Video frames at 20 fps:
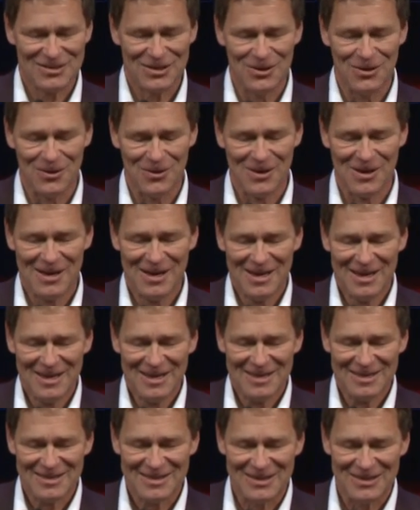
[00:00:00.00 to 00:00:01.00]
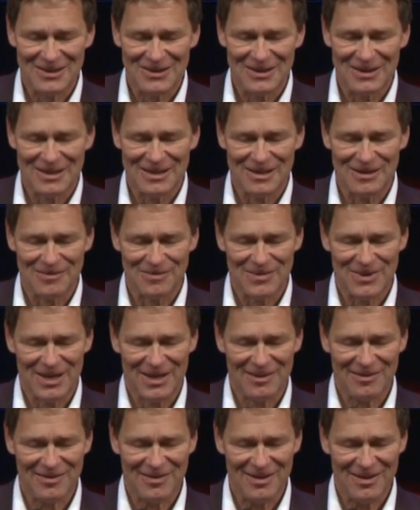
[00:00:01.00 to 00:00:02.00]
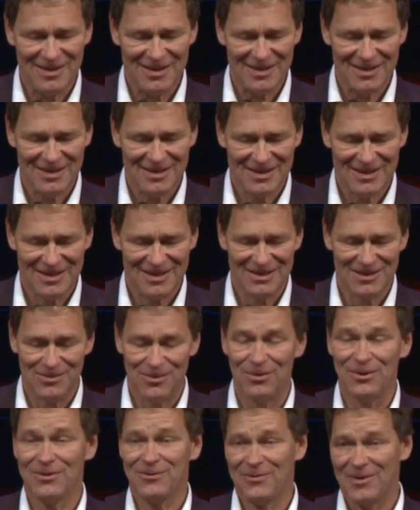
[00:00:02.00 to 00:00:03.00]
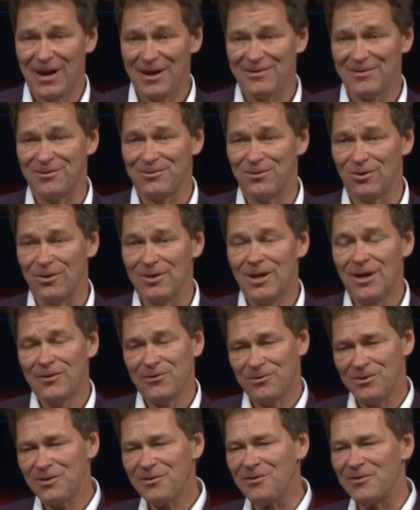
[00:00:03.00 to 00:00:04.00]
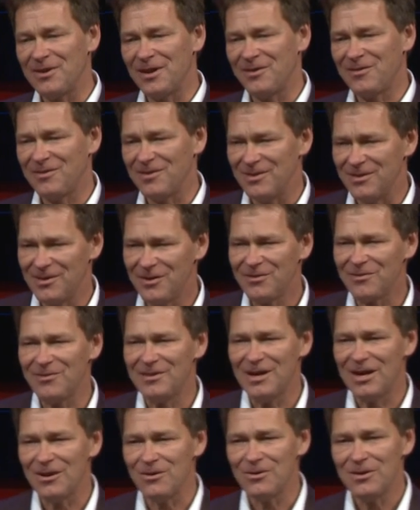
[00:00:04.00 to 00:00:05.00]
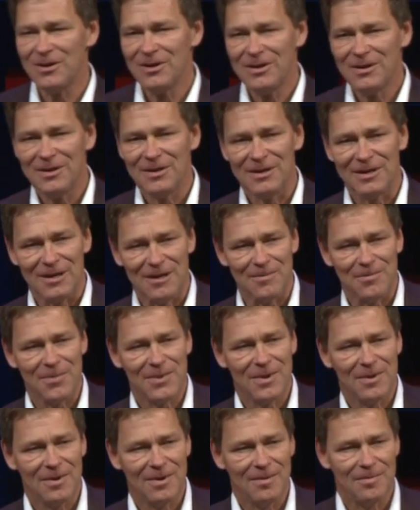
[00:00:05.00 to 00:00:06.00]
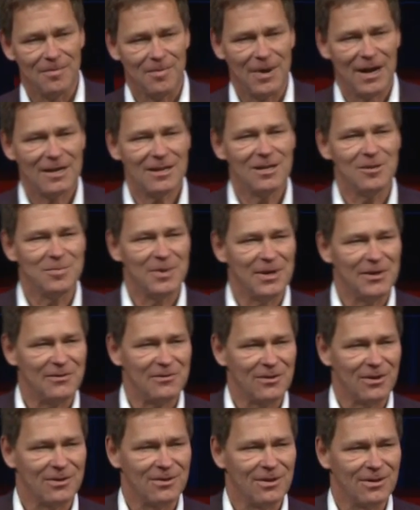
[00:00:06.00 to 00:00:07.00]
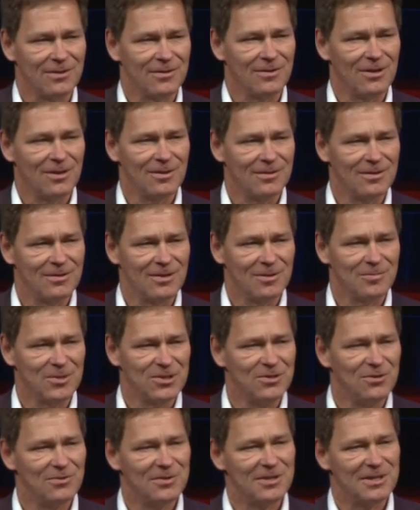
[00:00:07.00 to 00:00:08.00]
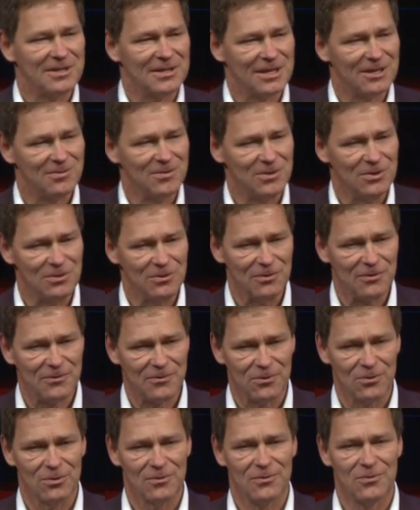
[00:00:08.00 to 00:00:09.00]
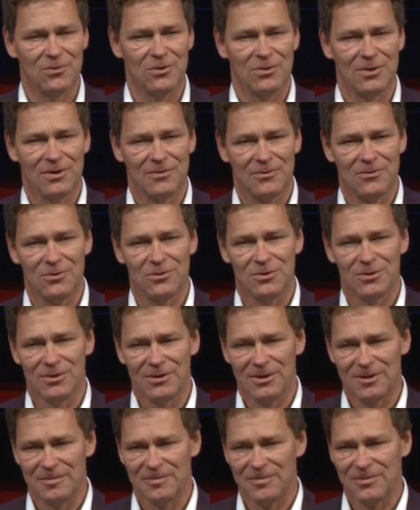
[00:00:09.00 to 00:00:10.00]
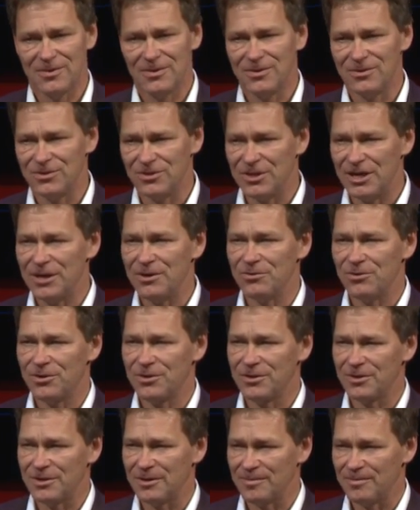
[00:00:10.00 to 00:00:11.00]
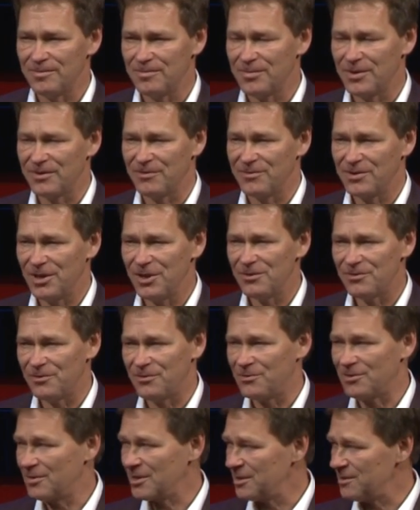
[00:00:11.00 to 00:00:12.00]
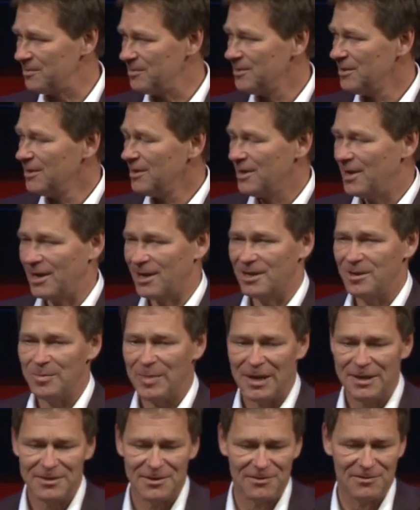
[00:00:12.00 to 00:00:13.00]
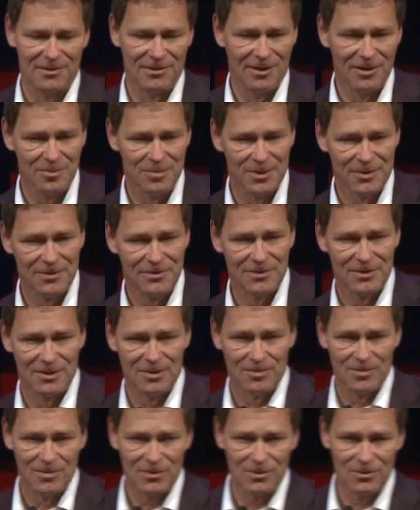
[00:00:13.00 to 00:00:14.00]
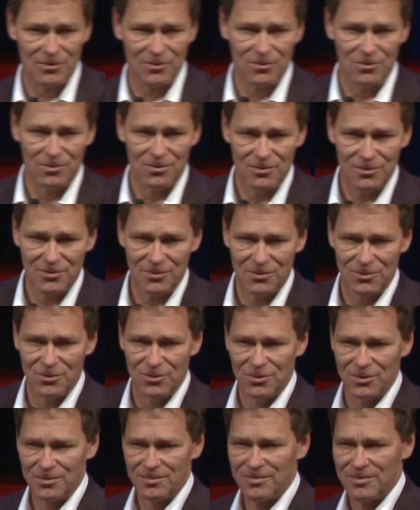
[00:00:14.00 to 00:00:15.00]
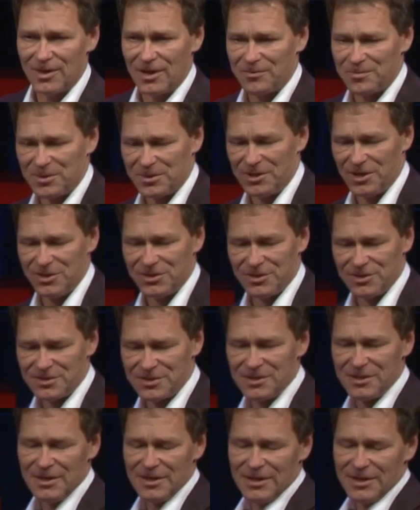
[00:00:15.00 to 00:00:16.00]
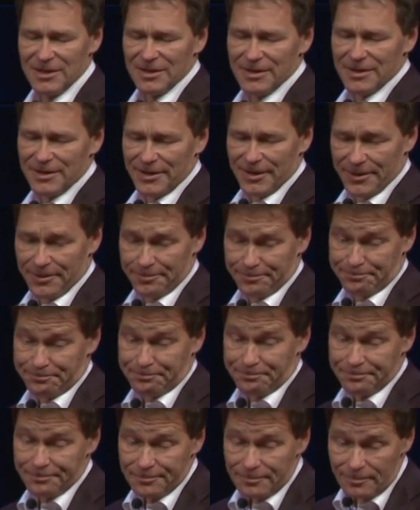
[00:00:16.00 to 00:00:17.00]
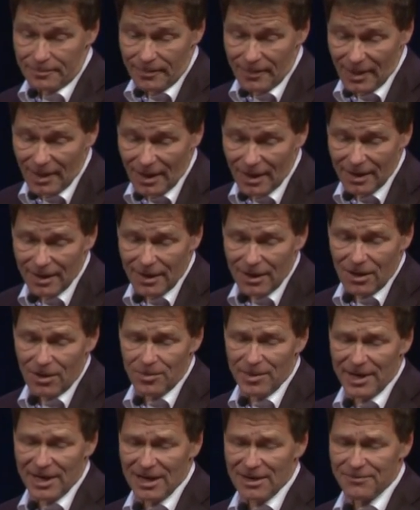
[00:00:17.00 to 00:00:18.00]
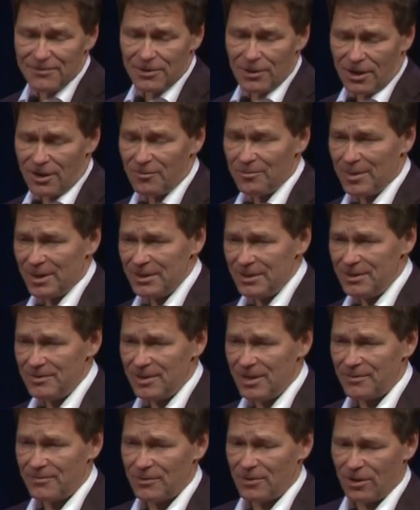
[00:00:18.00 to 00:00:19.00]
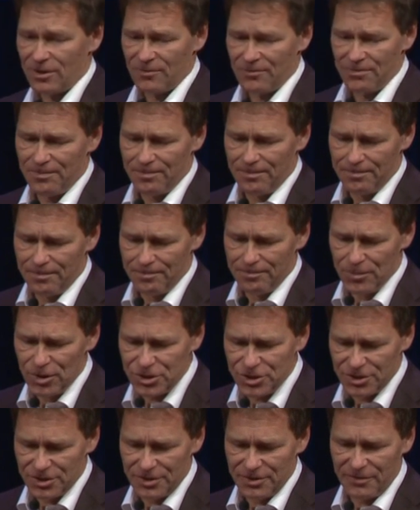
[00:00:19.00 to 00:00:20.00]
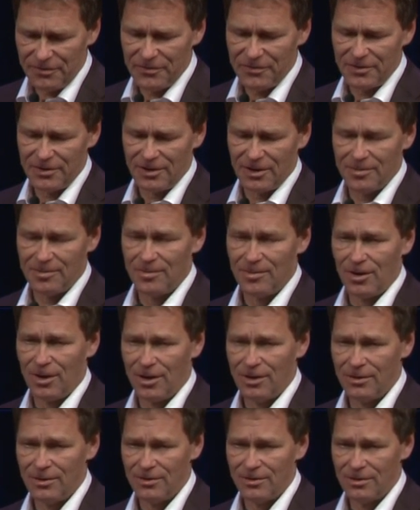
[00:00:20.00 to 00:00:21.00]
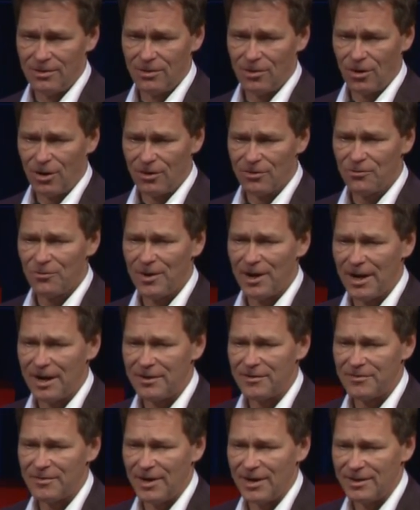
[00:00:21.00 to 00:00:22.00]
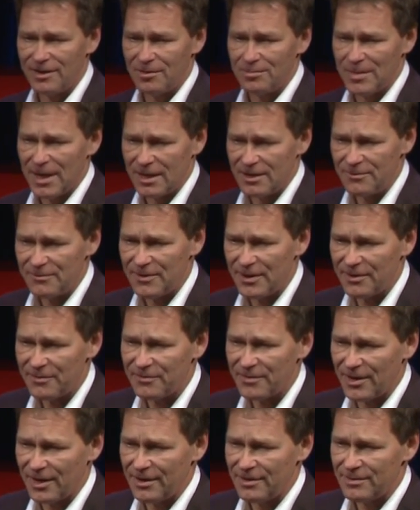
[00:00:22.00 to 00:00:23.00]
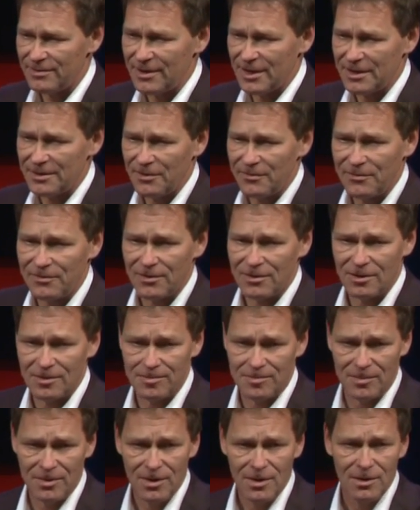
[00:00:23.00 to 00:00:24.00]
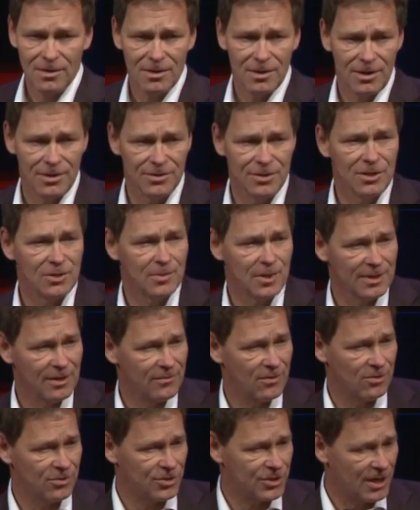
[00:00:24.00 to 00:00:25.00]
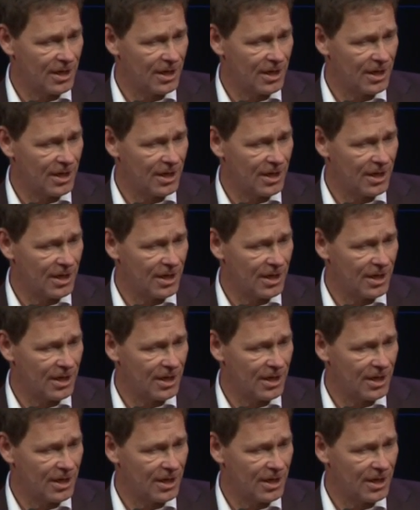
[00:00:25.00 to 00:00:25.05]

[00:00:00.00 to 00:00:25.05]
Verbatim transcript: so so um, it's the, the world's fastest growing. So this is, this is now um, partly based on, on, on, a material that we used for, for, for um, generic um, presentations. So I gotta, I gotta bend this a little bit um, to, to your expectations. Um, we have a lot of money, we have a lot of missions um, on contracts and the manifest, and that is um, indeed one of our